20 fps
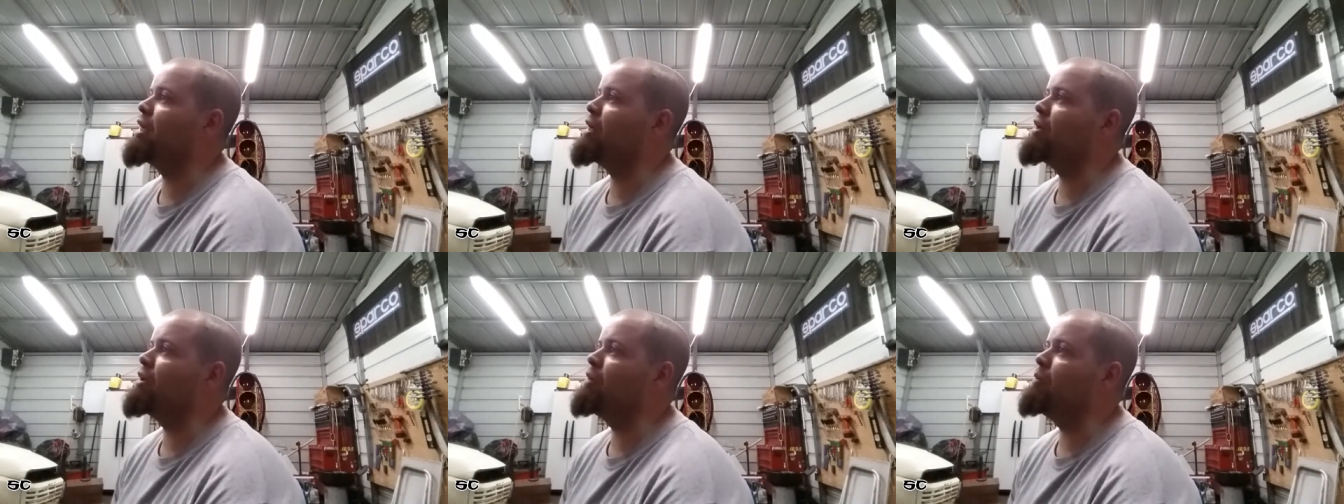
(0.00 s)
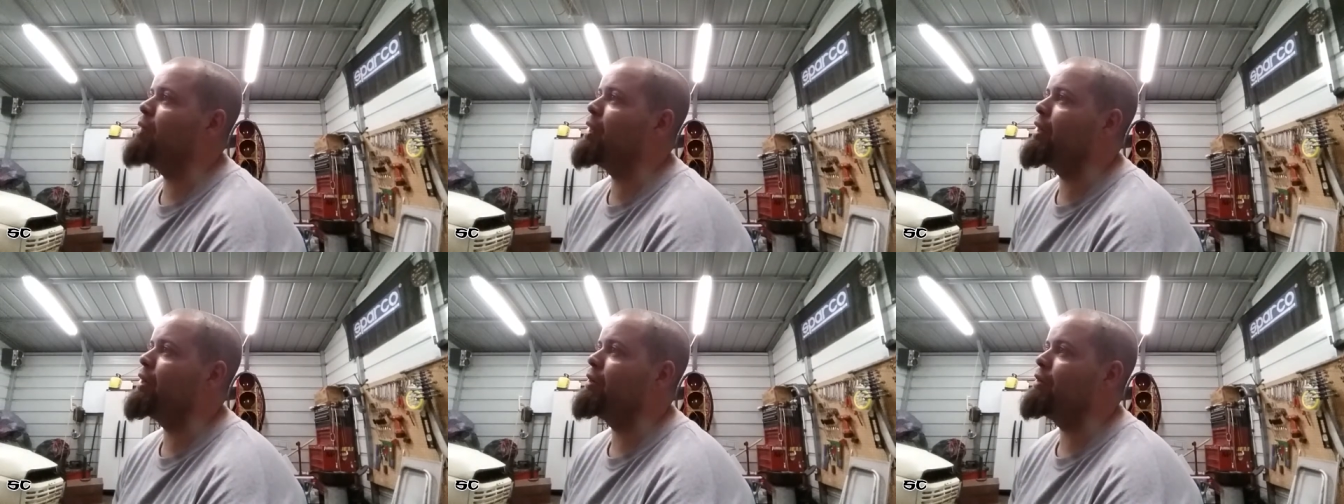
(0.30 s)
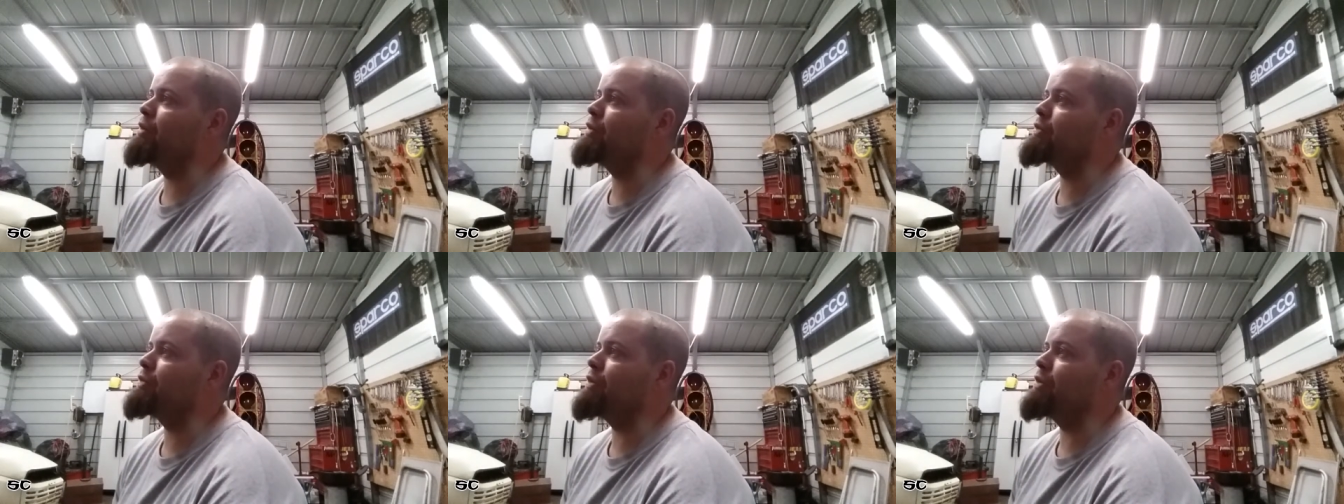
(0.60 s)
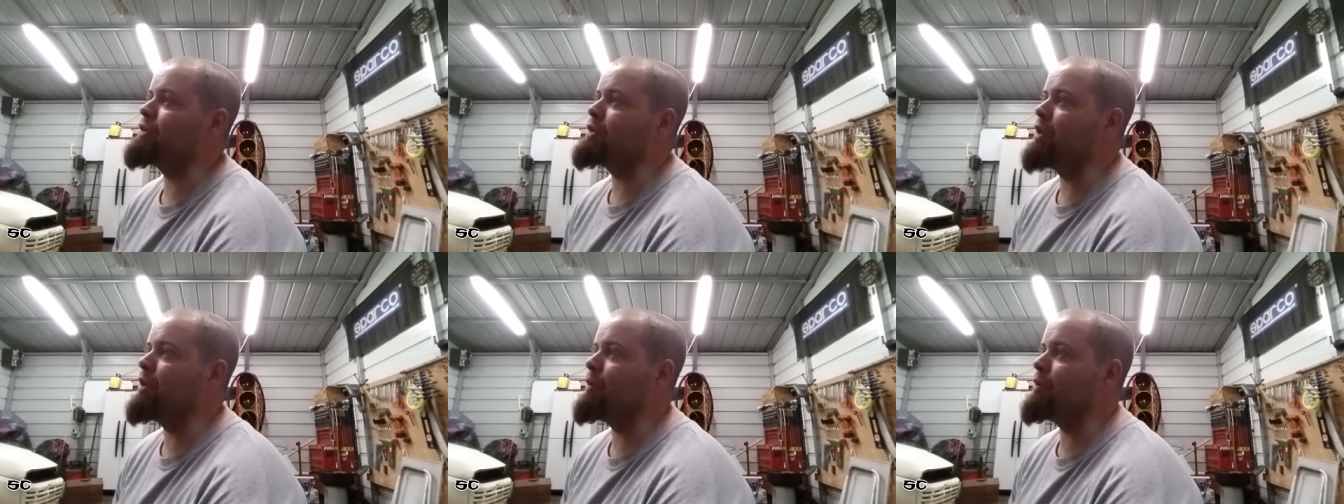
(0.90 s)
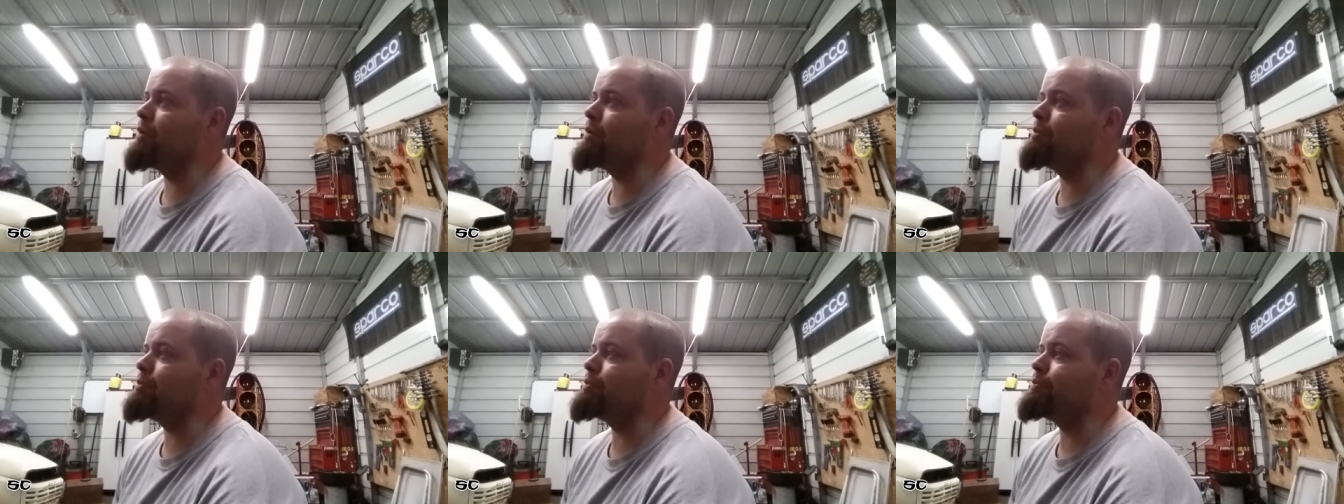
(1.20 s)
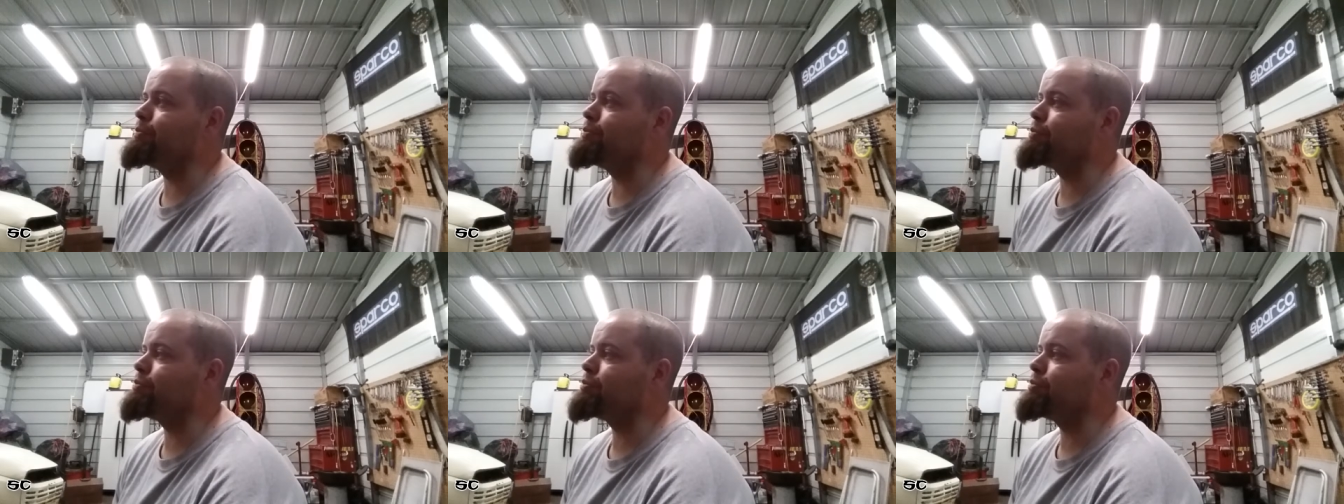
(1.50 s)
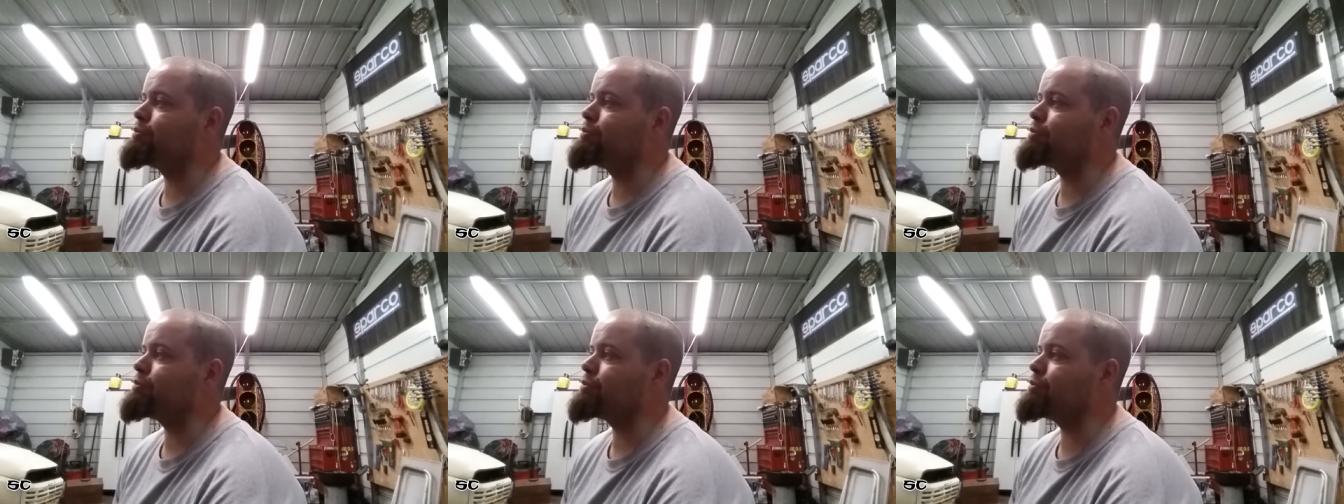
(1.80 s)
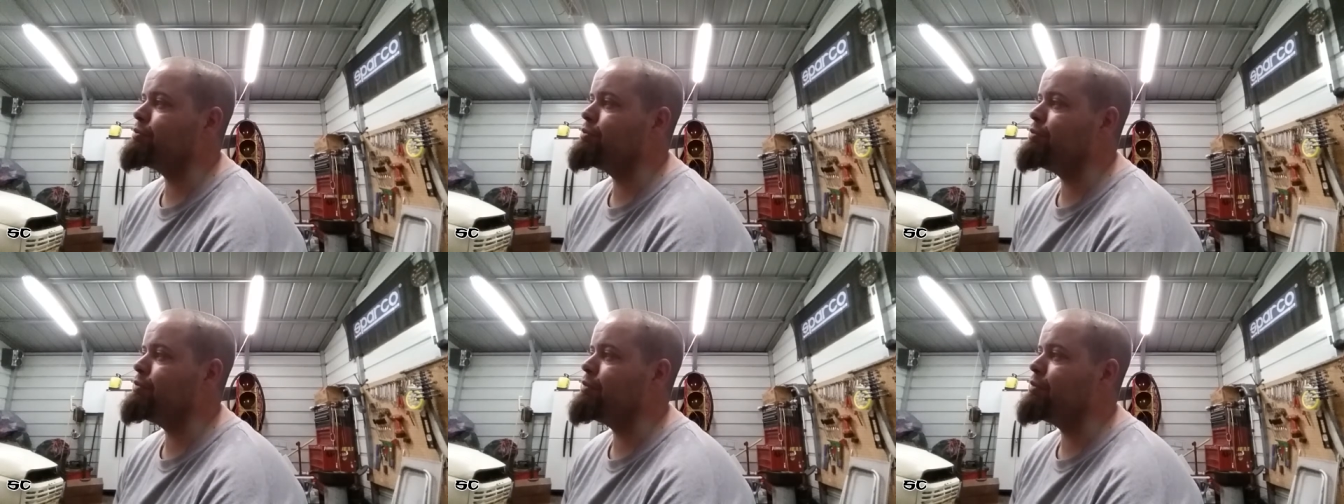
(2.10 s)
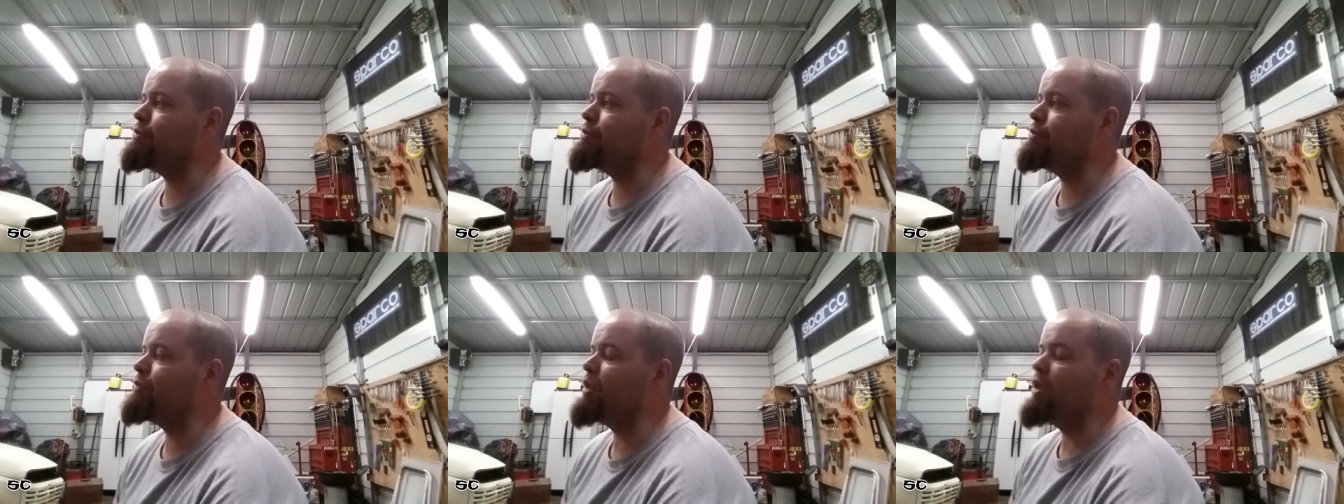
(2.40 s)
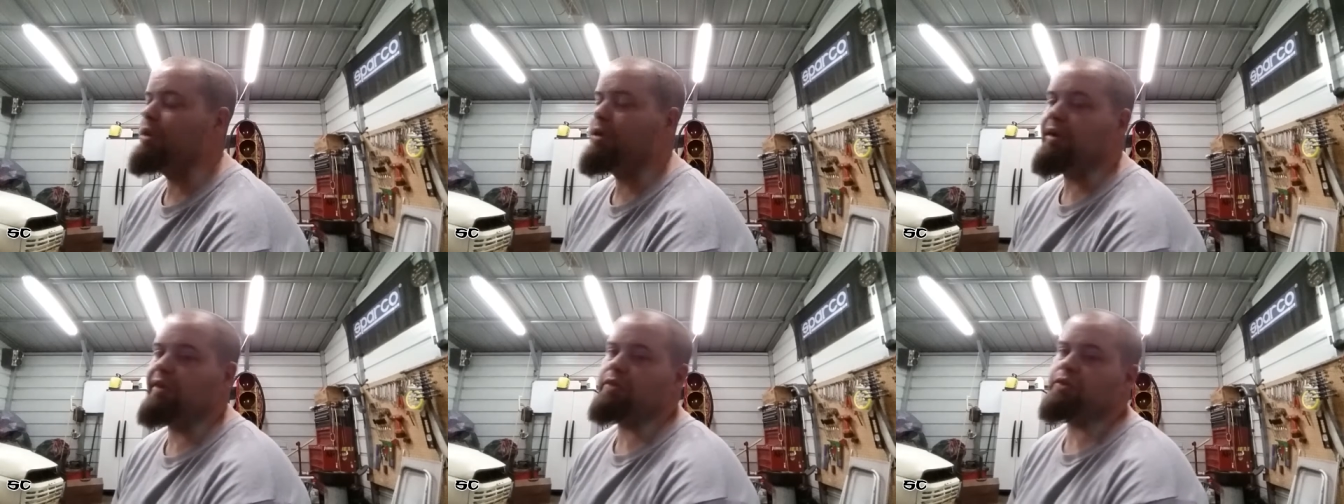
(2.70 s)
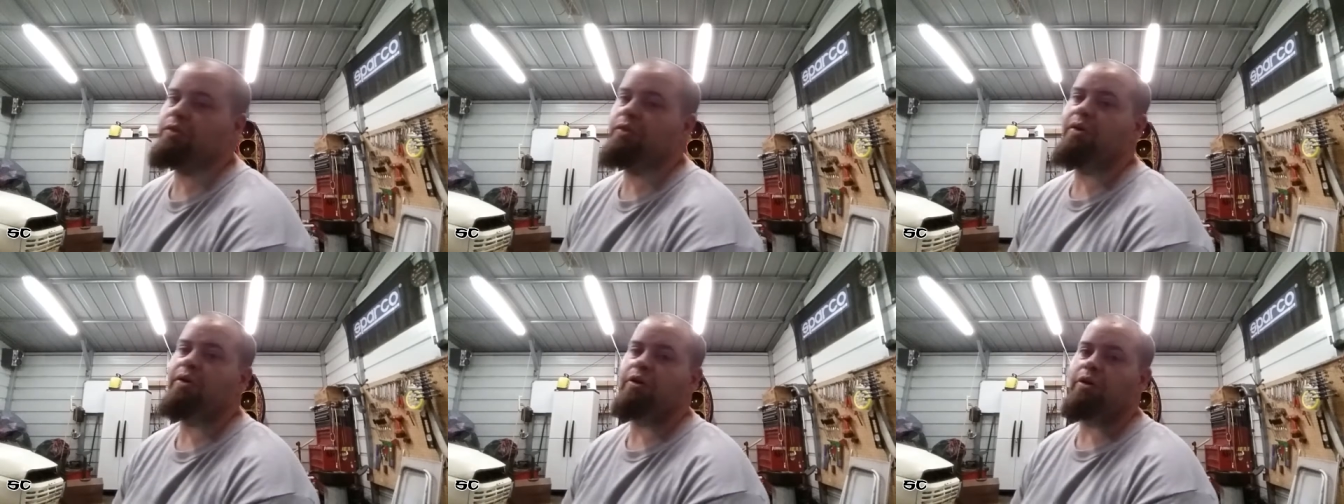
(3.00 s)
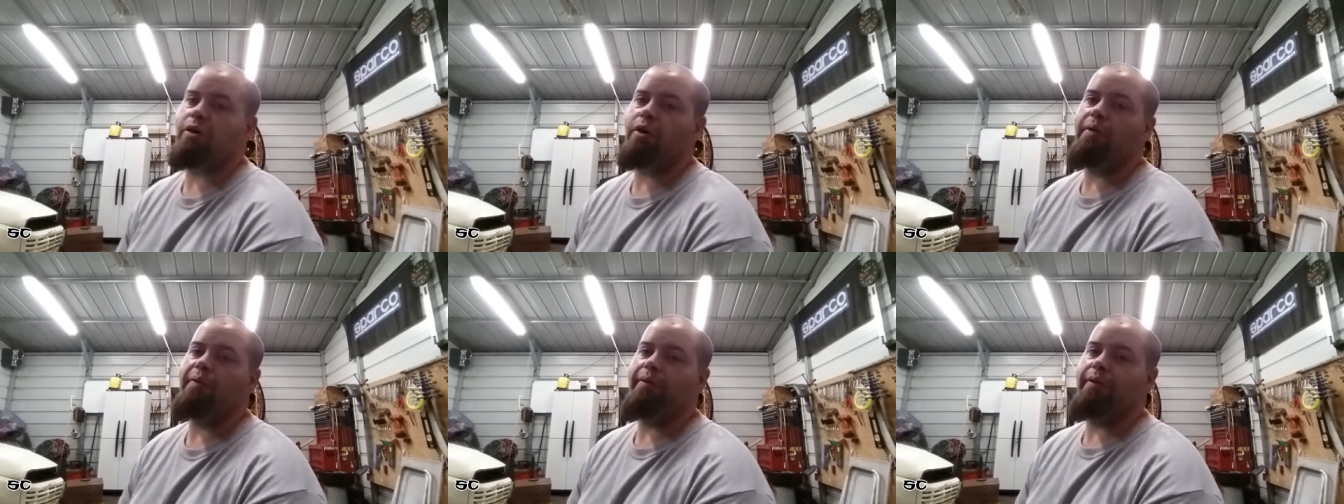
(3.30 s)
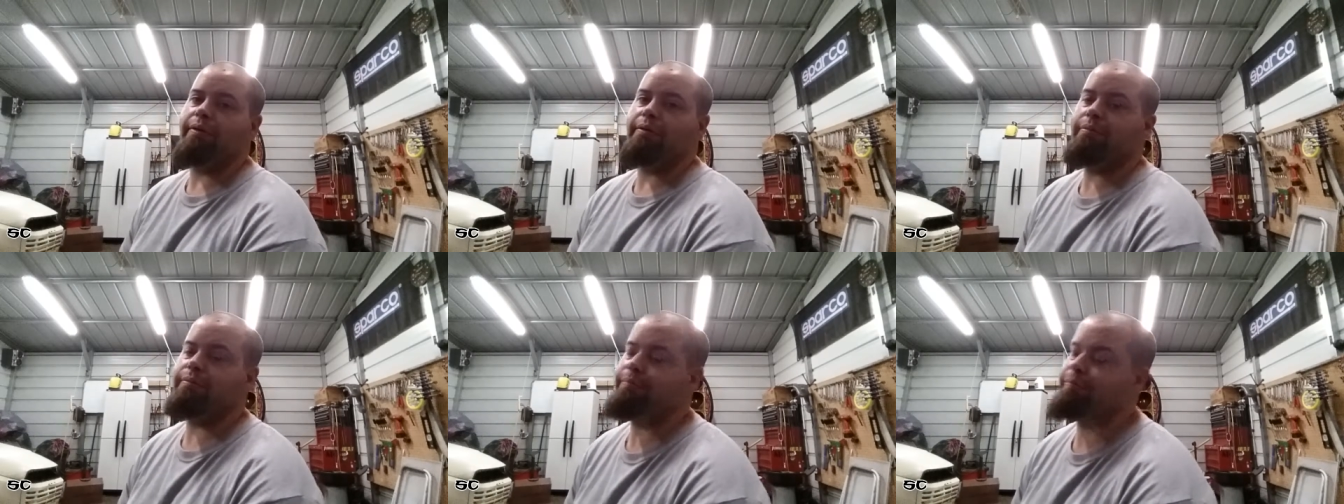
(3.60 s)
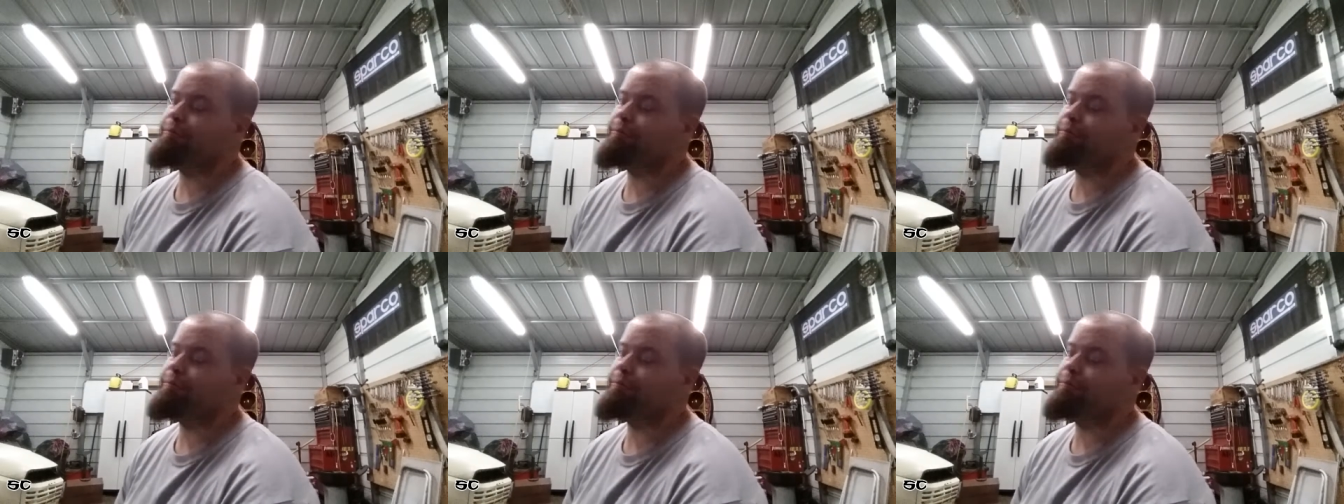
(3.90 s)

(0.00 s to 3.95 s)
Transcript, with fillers: I can come out here and start talking and start yawning.